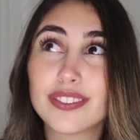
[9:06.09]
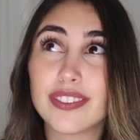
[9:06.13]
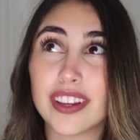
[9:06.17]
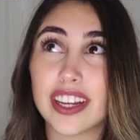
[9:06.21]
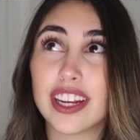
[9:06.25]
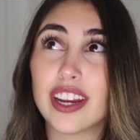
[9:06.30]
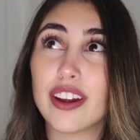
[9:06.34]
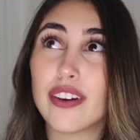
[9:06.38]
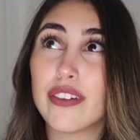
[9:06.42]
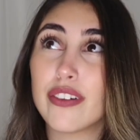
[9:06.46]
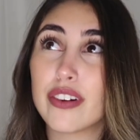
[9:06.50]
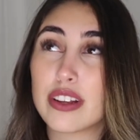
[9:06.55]

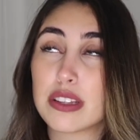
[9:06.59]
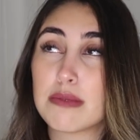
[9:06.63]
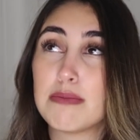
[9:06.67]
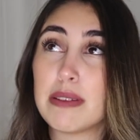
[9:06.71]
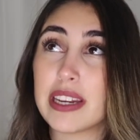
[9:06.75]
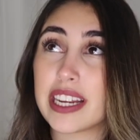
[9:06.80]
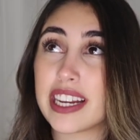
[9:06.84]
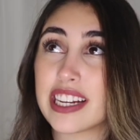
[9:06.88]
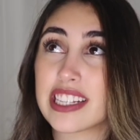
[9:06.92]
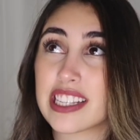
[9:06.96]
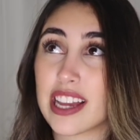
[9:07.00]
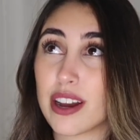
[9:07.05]
video was
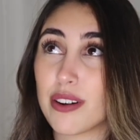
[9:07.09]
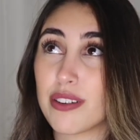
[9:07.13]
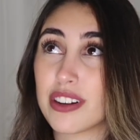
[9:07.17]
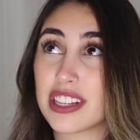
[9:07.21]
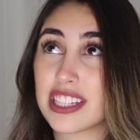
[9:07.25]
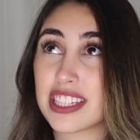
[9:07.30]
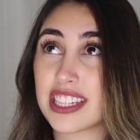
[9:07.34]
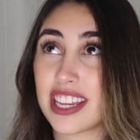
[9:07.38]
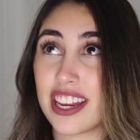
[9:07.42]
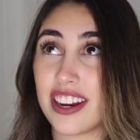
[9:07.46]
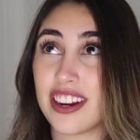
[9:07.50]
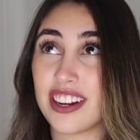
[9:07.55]
because I was
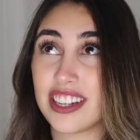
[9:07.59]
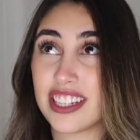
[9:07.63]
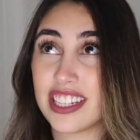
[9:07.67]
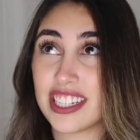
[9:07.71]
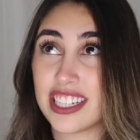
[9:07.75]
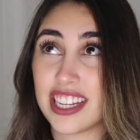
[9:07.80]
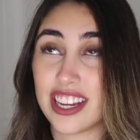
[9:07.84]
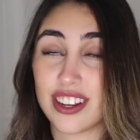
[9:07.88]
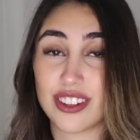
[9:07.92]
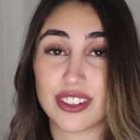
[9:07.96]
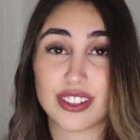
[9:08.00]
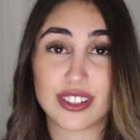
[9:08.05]
scared to
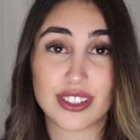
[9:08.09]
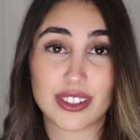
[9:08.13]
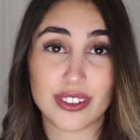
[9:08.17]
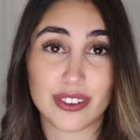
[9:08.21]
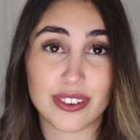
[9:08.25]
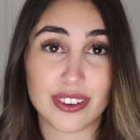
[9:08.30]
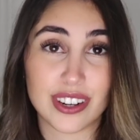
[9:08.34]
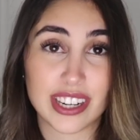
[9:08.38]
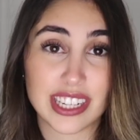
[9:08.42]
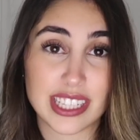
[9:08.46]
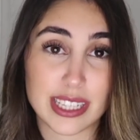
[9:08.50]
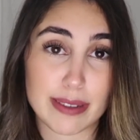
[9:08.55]
tell
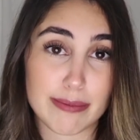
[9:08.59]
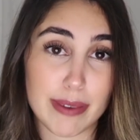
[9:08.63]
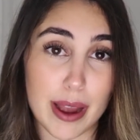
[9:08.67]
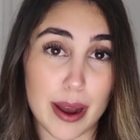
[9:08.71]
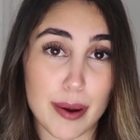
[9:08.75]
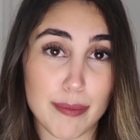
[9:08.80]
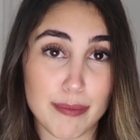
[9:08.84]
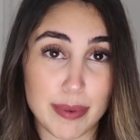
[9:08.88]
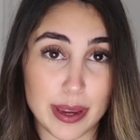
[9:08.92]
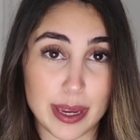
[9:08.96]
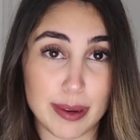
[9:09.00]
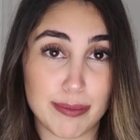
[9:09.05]
stories
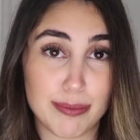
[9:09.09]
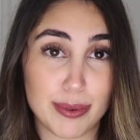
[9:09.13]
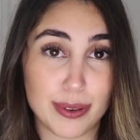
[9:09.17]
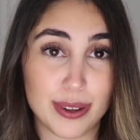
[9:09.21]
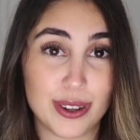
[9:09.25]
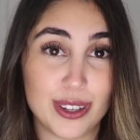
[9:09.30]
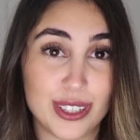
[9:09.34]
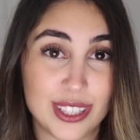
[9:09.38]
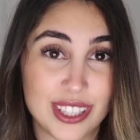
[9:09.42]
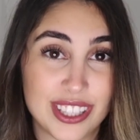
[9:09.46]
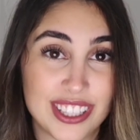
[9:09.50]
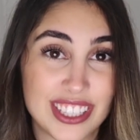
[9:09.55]
about people.